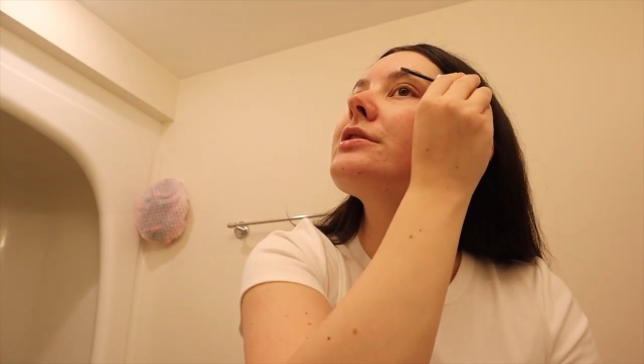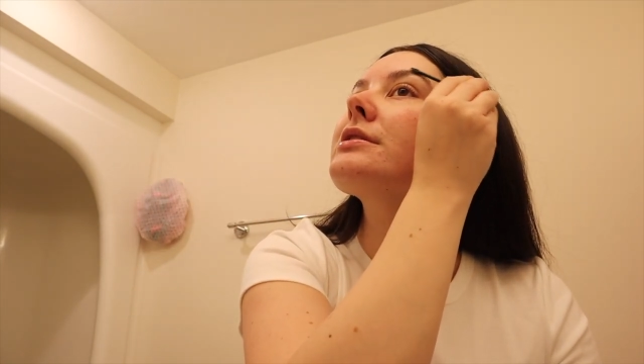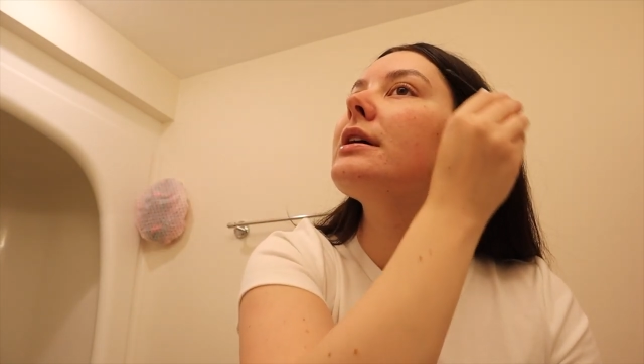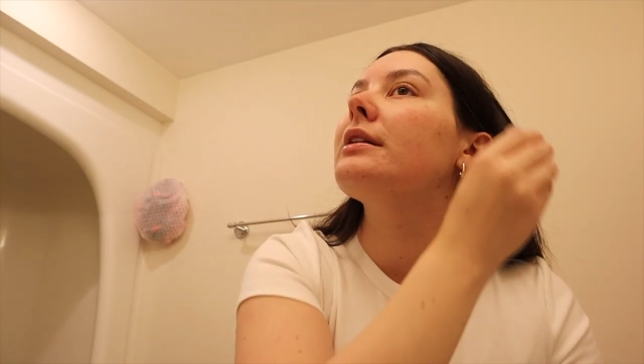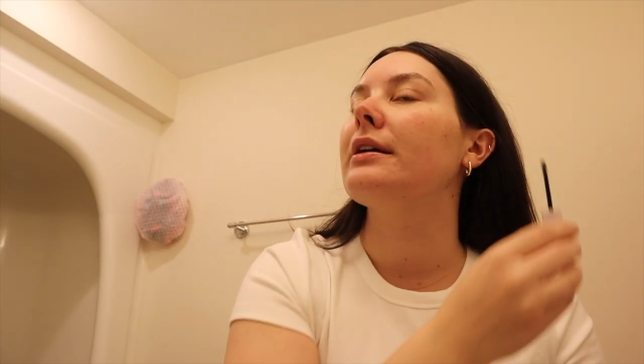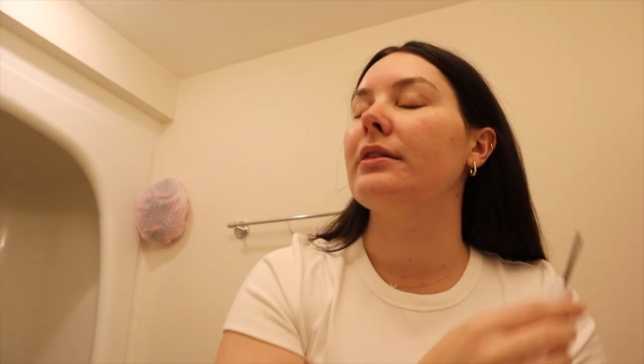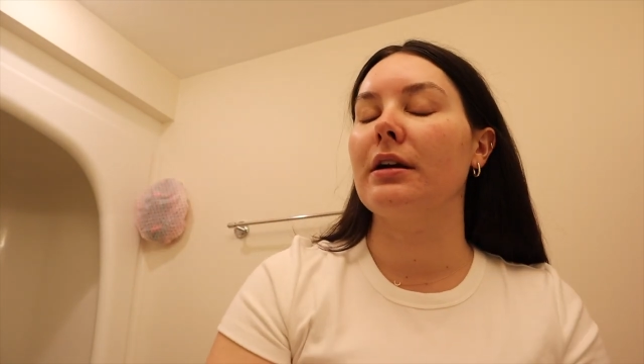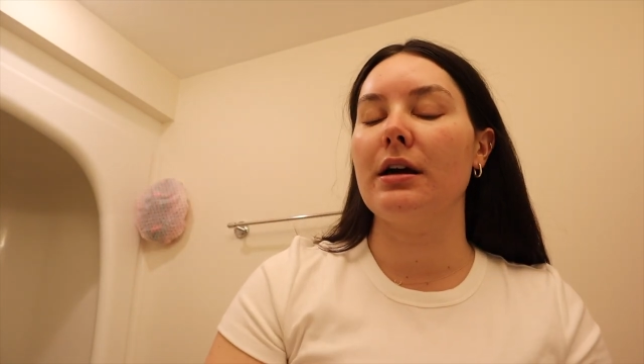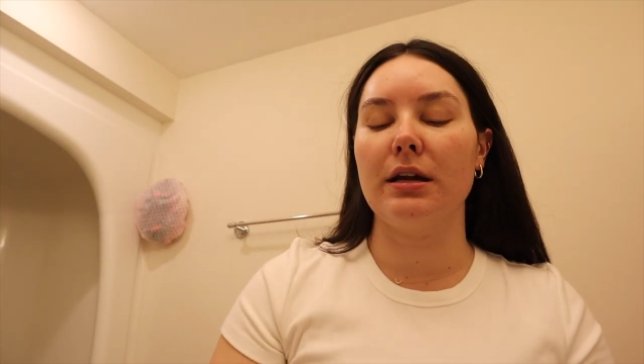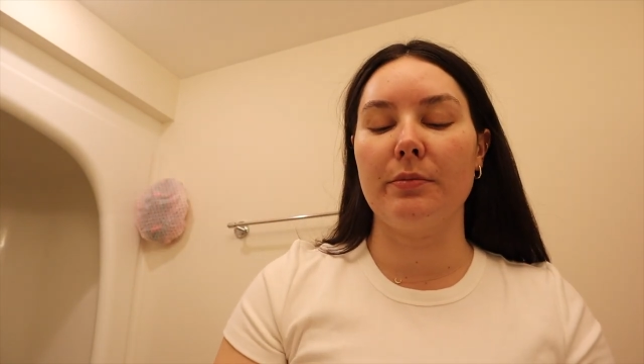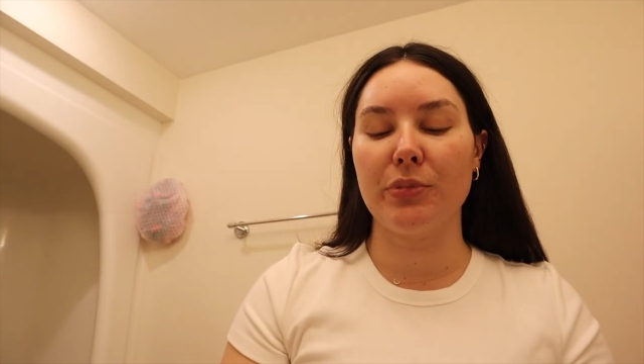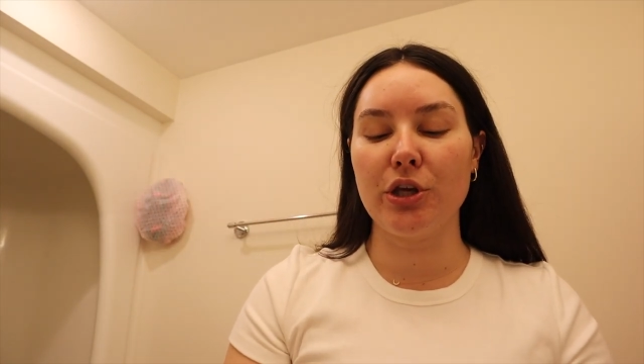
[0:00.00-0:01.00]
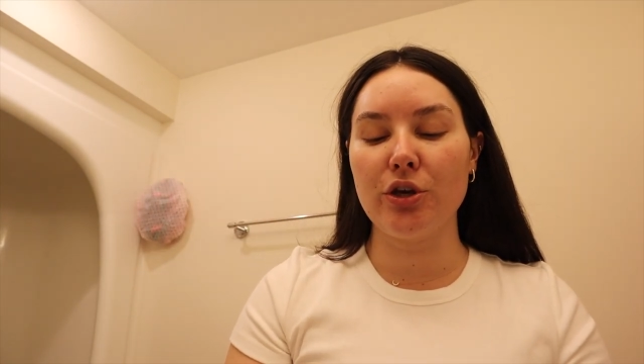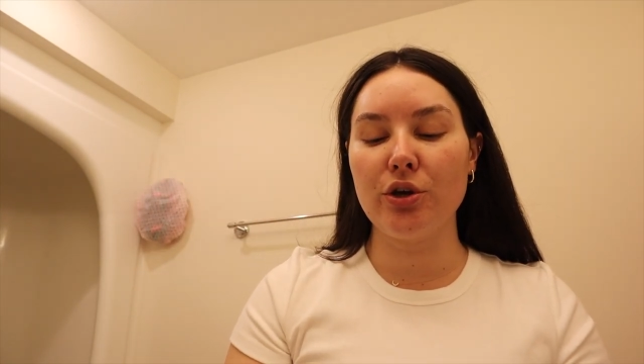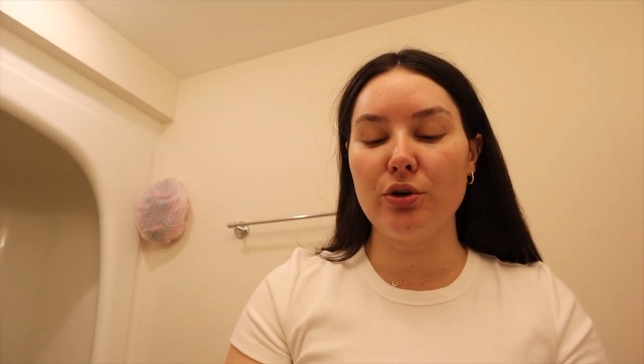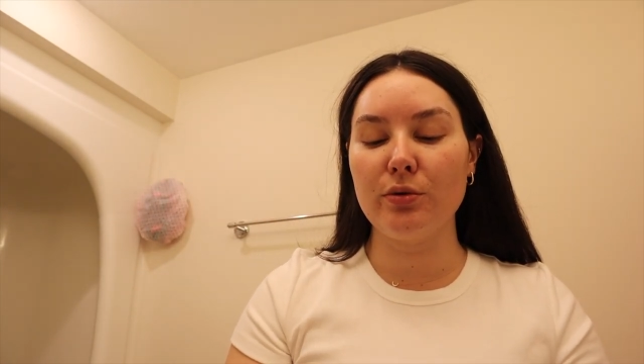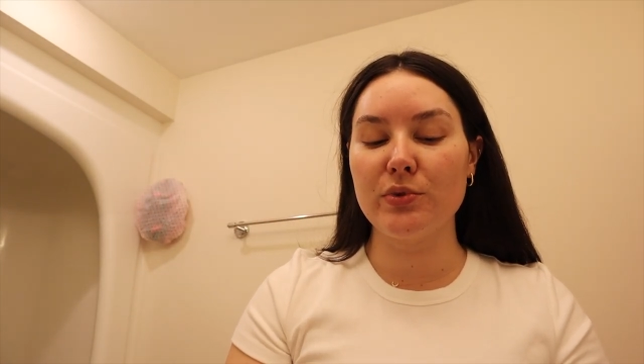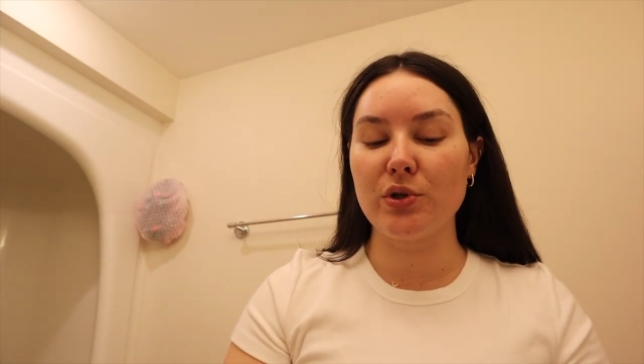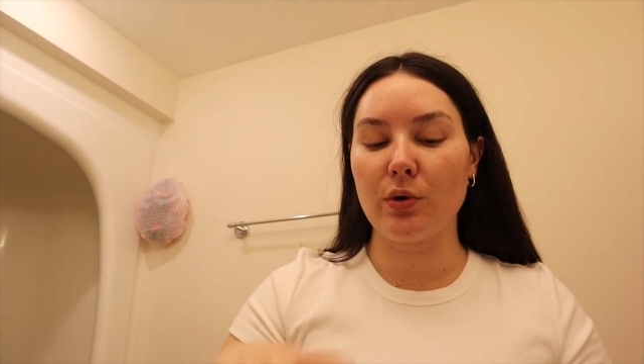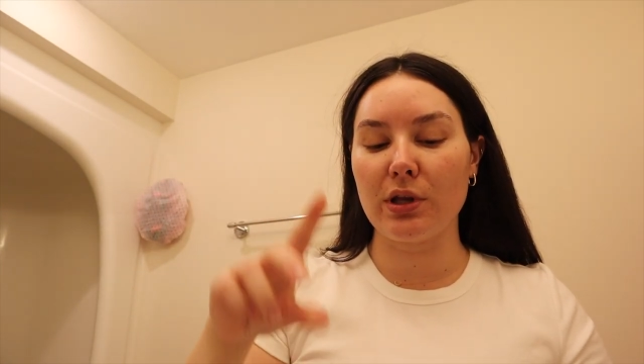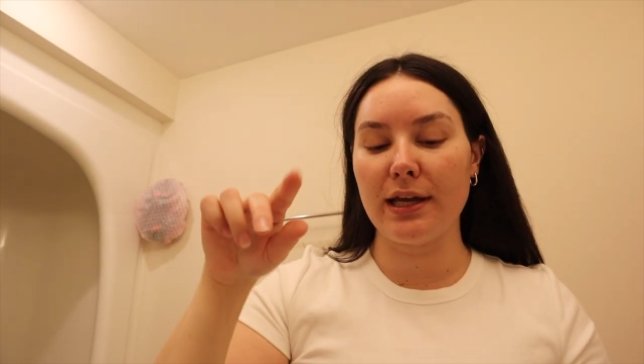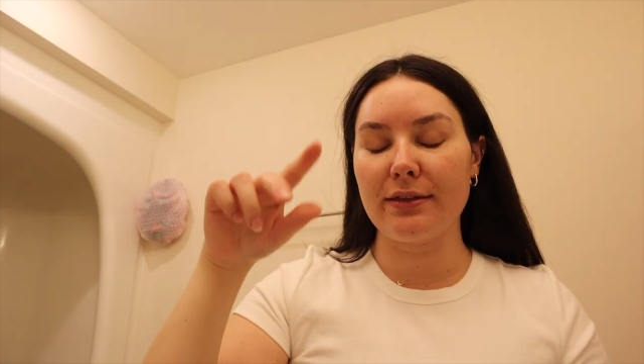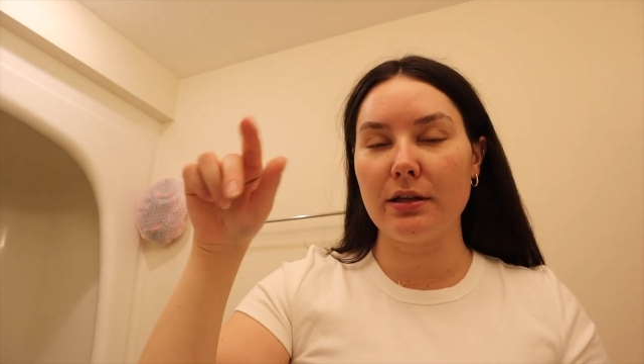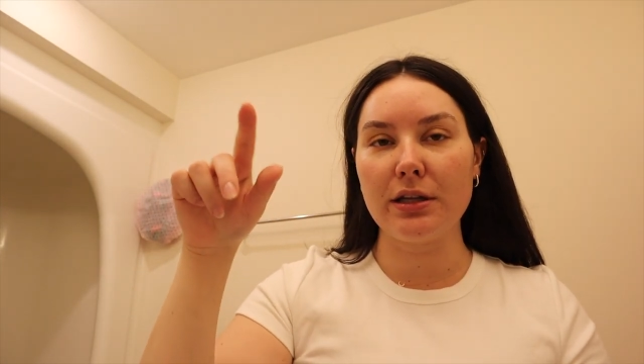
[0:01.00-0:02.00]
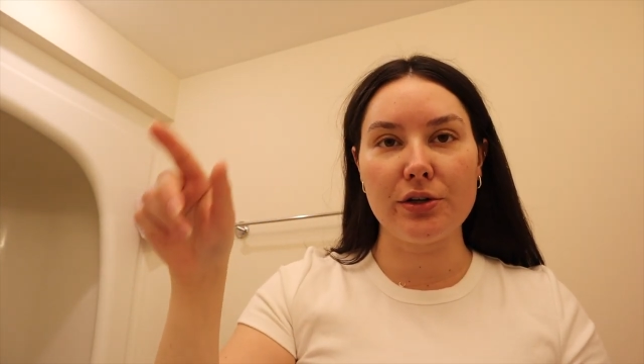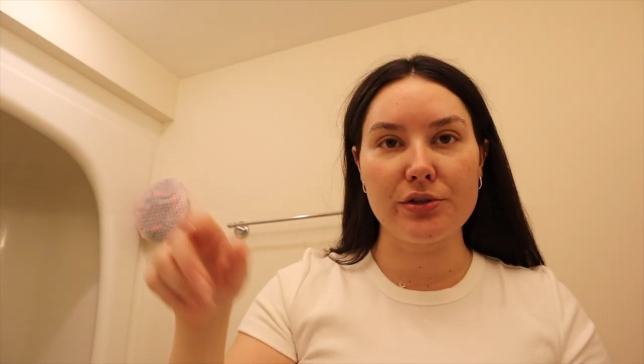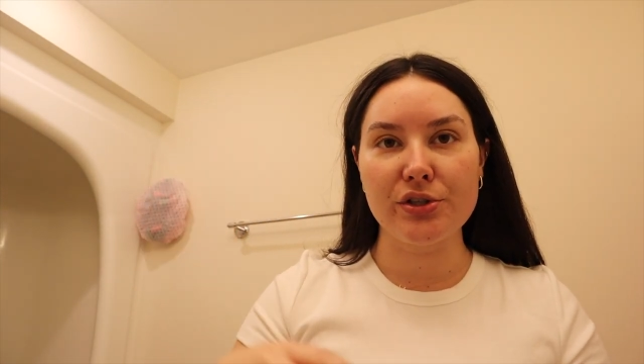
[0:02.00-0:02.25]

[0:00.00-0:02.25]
just get like the cut up cubes or like the little